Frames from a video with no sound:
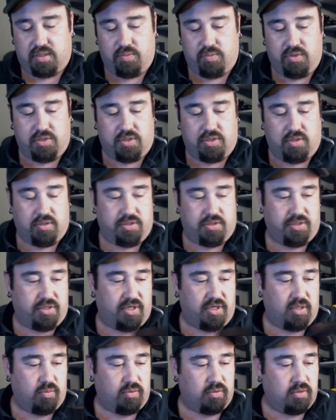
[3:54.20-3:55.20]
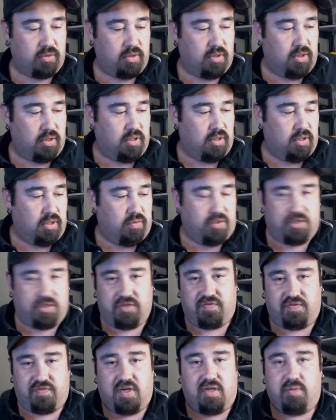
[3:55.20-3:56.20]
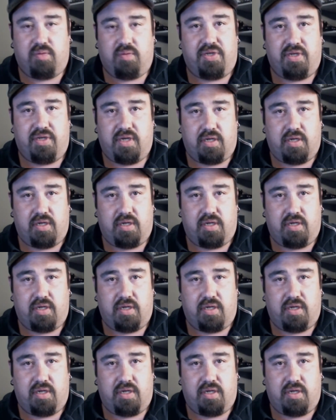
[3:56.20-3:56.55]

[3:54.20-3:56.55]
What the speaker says: with a charging cable, which is fine to me.